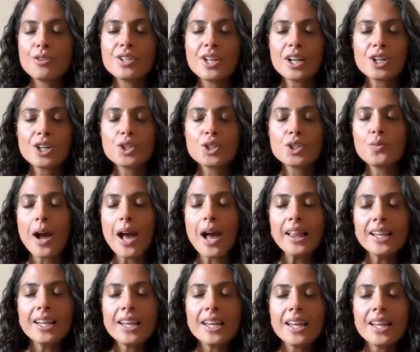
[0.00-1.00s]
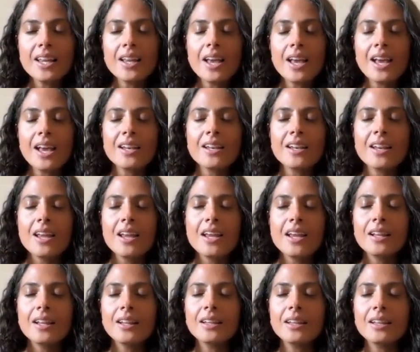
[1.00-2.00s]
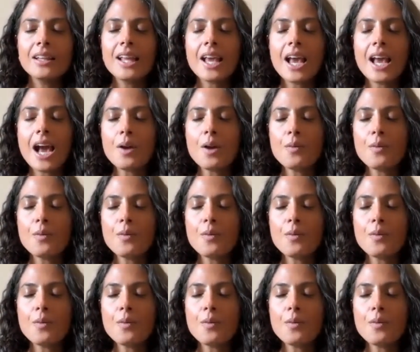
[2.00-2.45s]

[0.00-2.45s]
your sexuality, and like,